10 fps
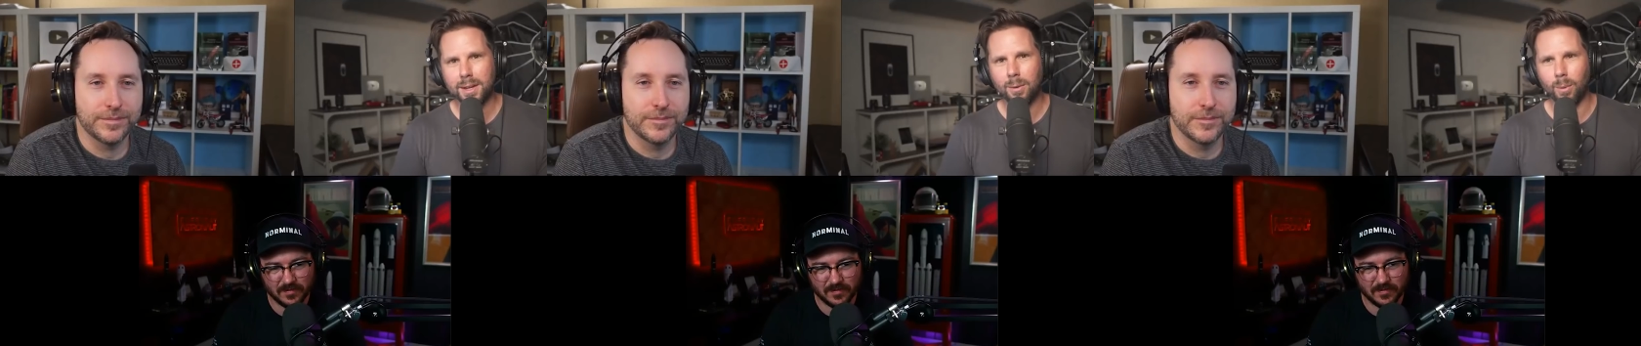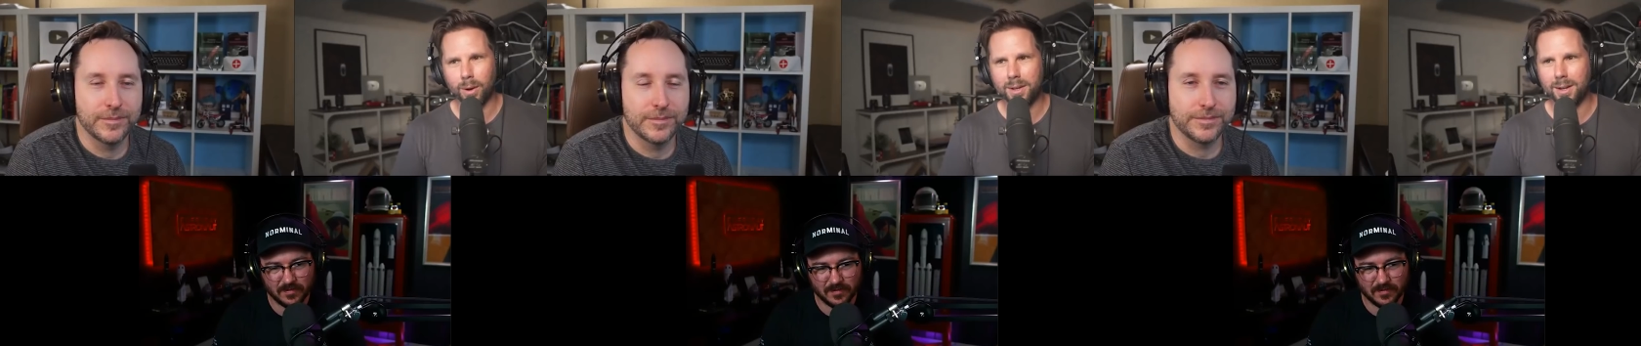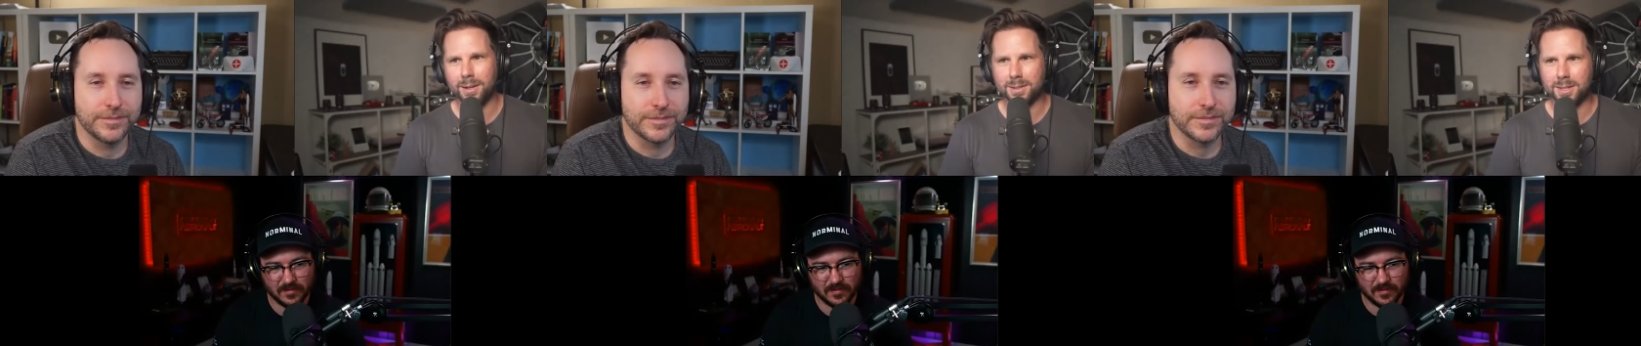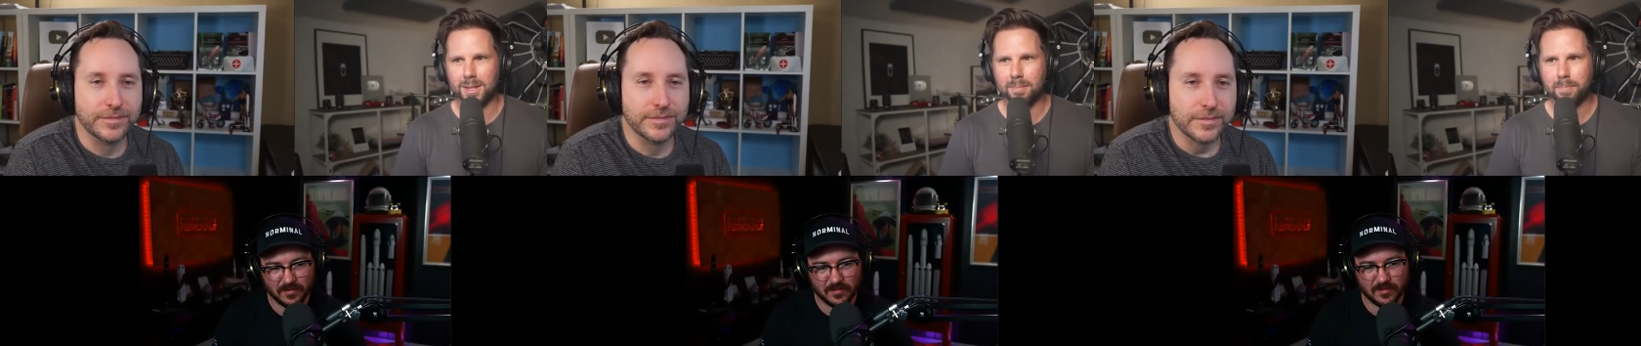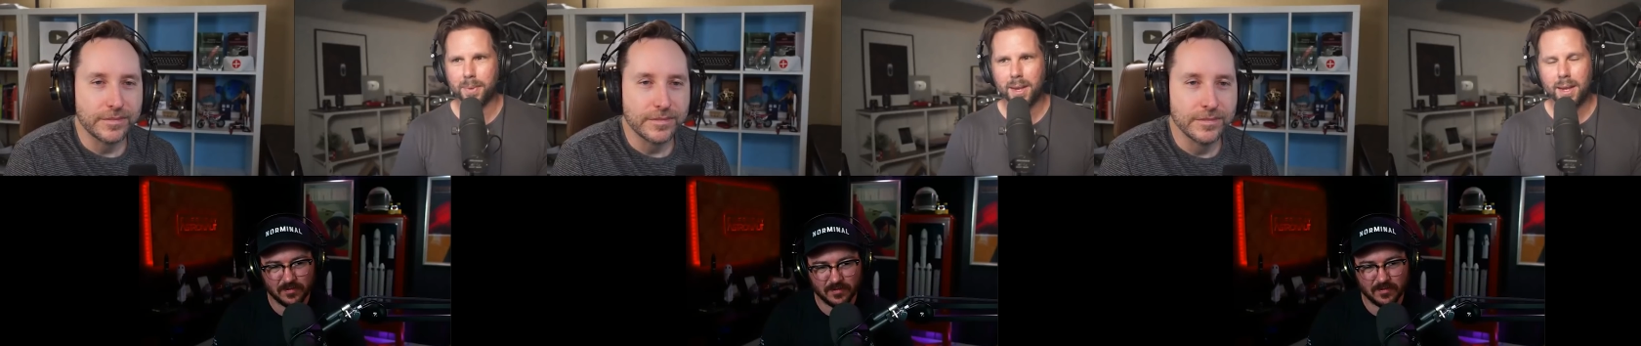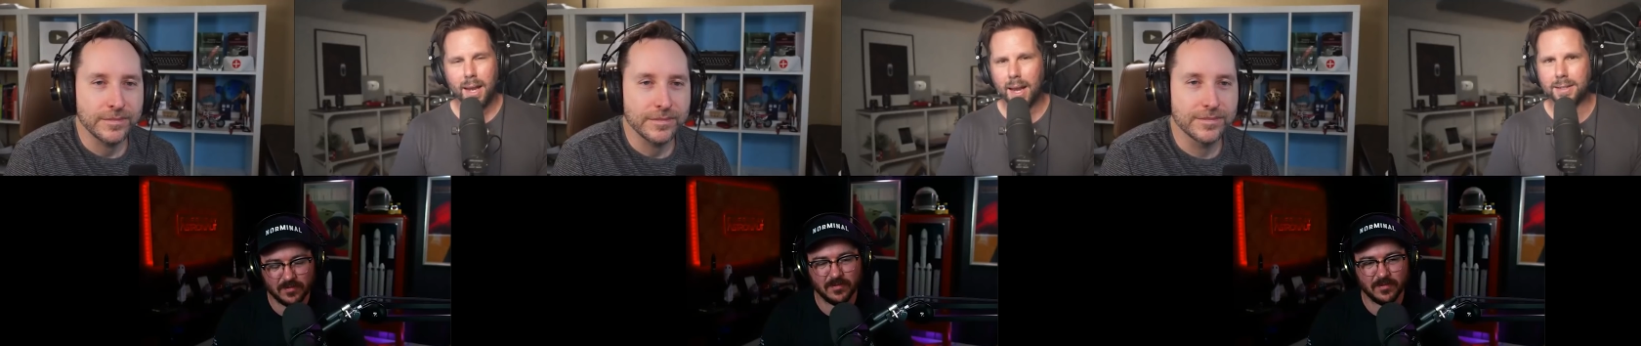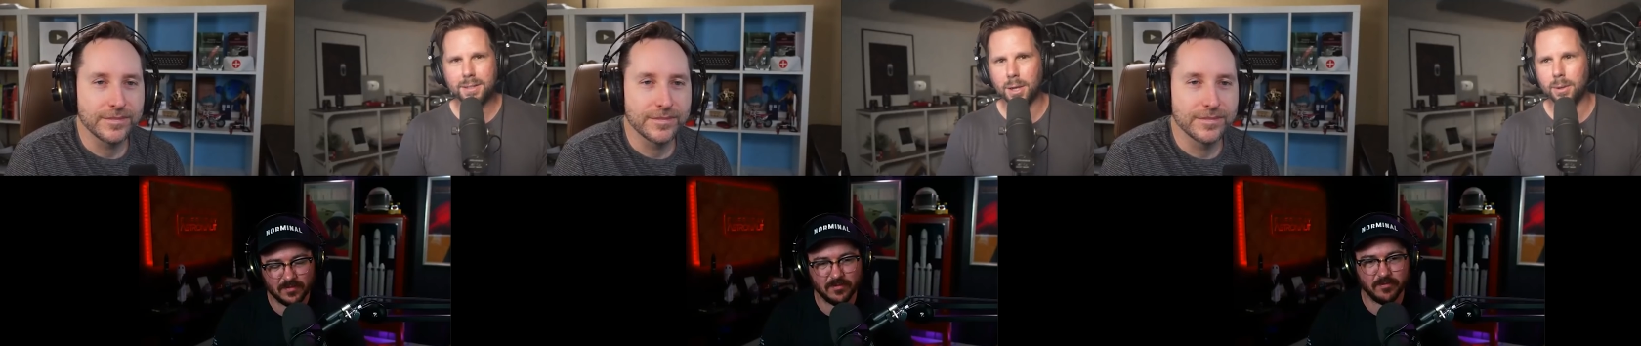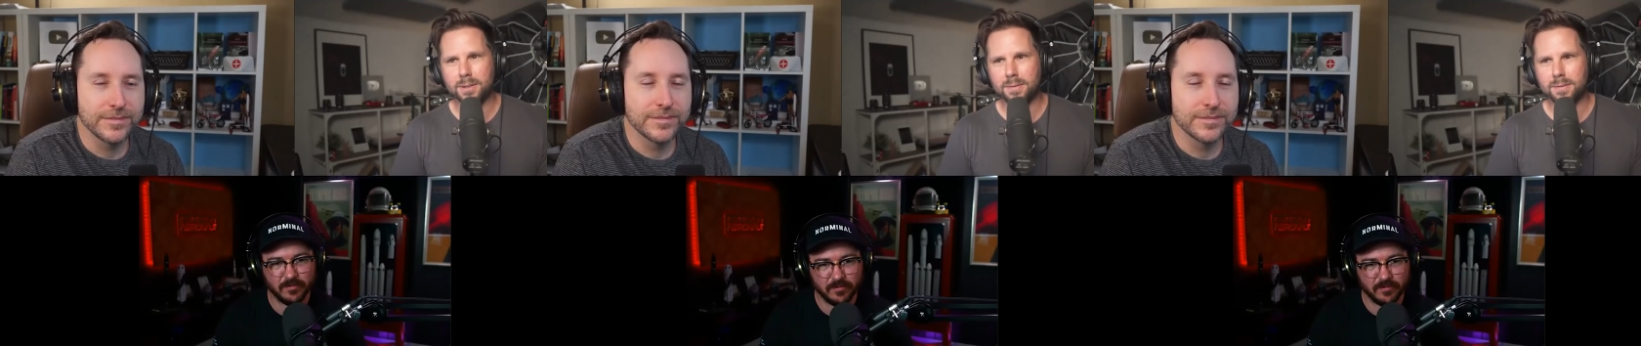Speaker 1: working on your team, and so it's